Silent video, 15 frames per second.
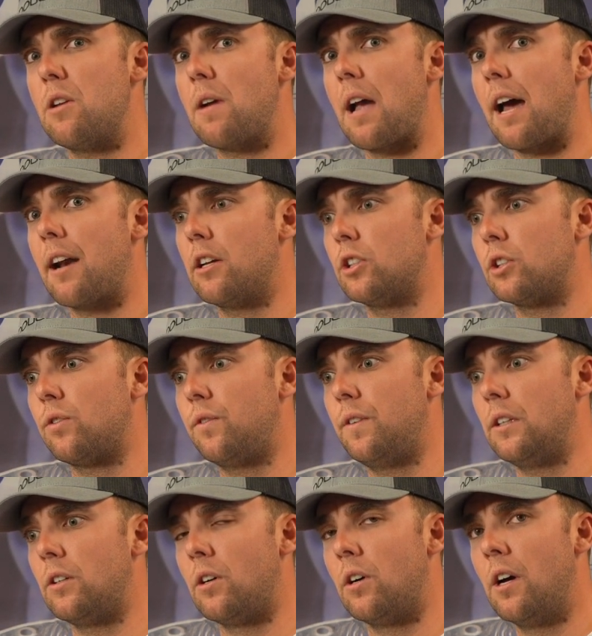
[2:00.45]
and you kind of just
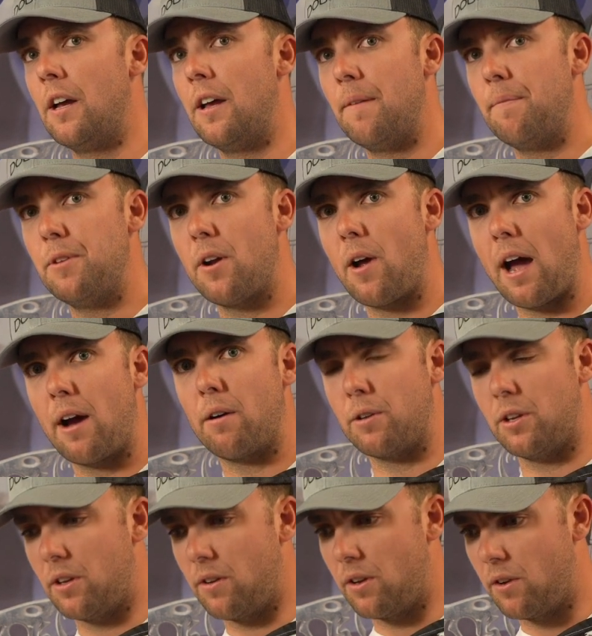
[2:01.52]
feel, how